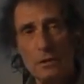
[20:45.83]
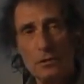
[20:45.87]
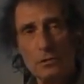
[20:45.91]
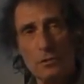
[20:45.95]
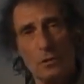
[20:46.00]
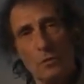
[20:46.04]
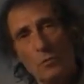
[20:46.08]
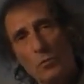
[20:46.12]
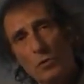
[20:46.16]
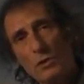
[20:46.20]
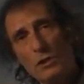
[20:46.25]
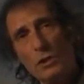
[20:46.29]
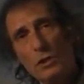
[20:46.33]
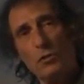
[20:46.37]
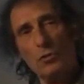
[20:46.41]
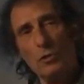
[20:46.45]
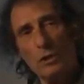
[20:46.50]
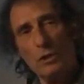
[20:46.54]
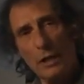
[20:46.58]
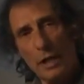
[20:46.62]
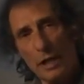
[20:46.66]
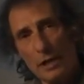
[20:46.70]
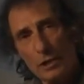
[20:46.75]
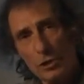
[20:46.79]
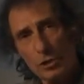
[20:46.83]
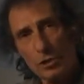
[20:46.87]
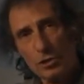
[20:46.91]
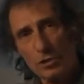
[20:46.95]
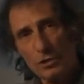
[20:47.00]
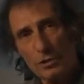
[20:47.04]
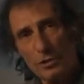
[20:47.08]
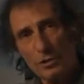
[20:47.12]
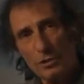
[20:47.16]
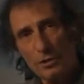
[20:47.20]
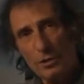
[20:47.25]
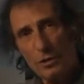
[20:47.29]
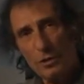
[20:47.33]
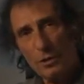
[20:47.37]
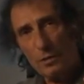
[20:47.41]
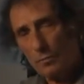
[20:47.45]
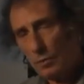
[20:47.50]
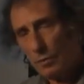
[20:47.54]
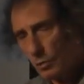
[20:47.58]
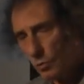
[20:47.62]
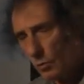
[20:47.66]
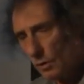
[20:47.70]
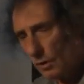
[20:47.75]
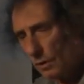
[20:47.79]
So there was a correlation
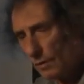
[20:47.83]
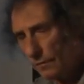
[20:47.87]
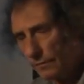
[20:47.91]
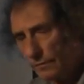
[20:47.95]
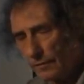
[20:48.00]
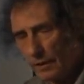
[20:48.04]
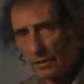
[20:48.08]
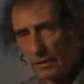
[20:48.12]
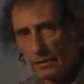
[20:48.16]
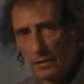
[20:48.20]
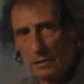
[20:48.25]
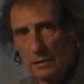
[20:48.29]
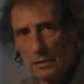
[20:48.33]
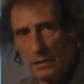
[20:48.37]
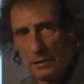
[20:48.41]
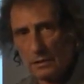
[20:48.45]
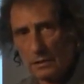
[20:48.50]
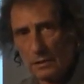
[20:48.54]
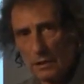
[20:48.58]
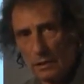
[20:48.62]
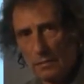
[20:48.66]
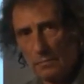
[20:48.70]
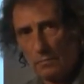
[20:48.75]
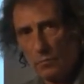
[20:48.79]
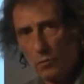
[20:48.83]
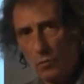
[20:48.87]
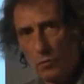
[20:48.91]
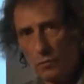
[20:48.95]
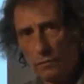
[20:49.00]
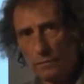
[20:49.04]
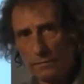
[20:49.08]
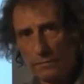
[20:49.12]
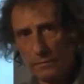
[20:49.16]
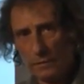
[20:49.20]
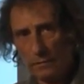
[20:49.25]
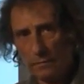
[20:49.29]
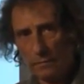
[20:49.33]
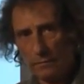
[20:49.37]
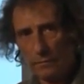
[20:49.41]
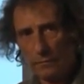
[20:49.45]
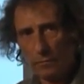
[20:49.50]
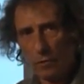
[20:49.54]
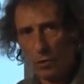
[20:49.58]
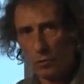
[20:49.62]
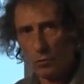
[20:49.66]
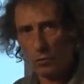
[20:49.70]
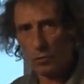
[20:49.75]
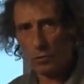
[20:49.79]
between the fact that this cat moved
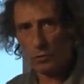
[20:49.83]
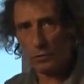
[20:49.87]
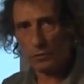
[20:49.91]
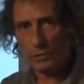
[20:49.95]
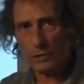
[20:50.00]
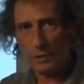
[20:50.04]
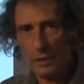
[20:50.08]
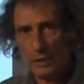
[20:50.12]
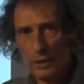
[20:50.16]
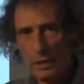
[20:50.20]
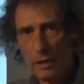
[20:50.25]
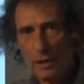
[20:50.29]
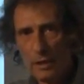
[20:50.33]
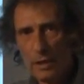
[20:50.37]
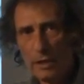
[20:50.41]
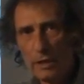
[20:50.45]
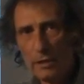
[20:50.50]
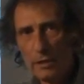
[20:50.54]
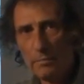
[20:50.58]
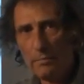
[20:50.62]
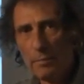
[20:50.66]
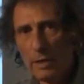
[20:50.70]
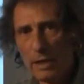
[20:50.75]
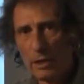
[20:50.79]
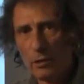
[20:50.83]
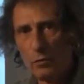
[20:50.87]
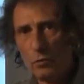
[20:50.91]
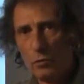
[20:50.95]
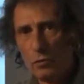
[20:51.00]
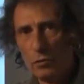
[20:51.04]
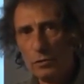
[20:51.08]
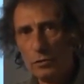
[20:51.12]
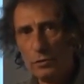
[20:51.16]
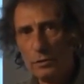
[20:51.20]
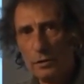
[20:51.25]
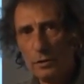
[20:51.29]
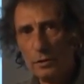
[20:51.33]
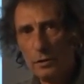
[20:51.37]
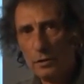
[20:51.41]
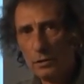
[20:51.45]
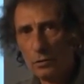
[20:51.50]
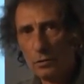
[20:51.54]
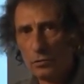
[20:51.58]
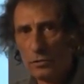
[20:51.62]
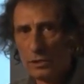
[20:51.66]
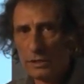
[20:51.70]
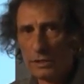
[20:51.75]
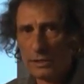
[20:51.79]
forward and backward,
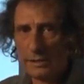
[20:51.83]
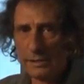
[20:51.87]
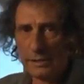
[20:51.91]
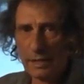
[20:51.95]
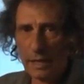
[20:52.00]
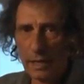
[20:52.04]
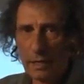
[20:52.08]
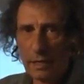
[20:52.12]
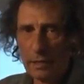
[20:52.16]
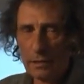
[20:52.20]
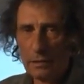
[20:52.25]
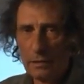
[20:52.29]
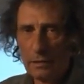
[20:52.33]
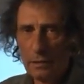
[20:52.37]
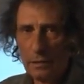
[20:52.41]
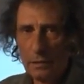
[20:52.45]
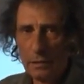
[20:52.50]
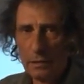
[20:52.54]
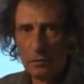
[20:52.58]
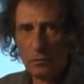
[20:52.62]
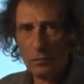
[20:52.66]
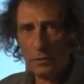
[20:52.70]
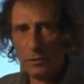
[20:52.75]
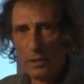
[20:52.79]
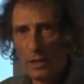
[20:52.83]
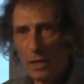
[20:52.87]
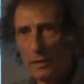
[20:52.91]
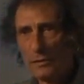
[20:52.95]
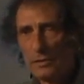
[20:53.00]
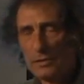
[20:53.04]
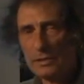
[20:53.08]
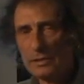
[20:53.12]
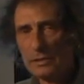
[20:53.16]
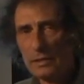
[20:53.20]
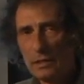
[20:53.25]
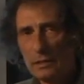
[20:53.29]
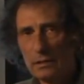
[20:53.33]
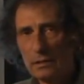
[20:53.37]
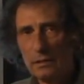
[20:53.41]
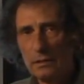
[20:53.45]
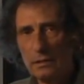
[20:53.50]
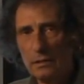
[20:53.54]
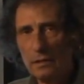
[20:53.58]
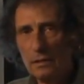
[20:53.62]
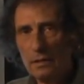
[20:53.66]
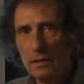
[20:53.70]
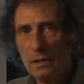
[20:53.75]
to the side, to the other side.